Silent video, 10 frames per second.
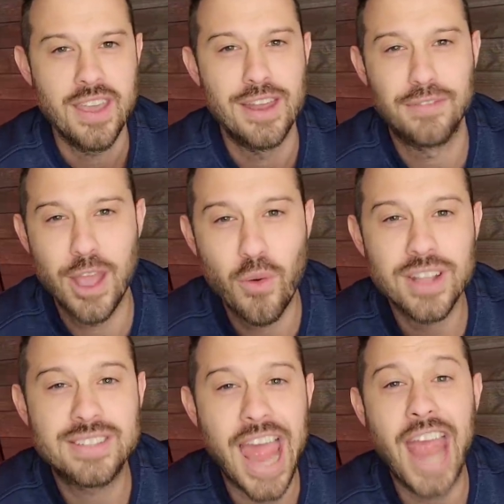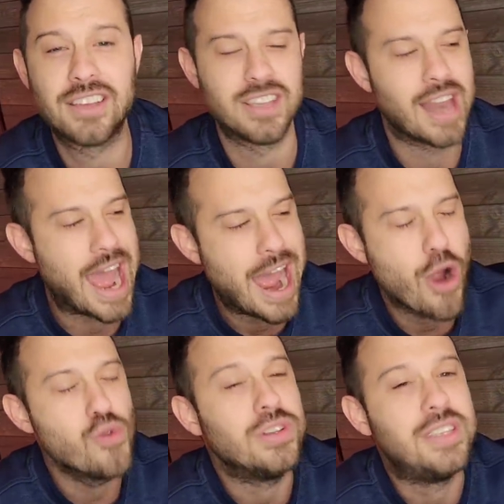And if they want to tax it,
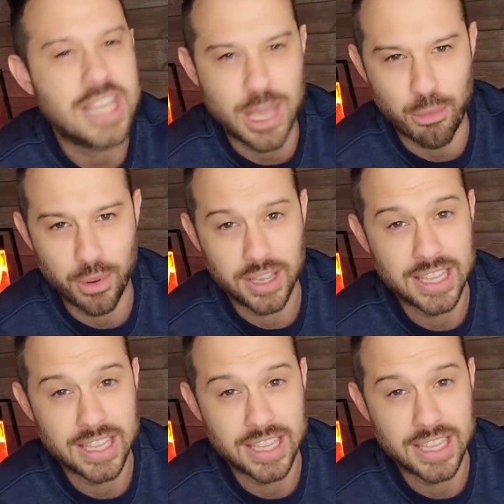how deep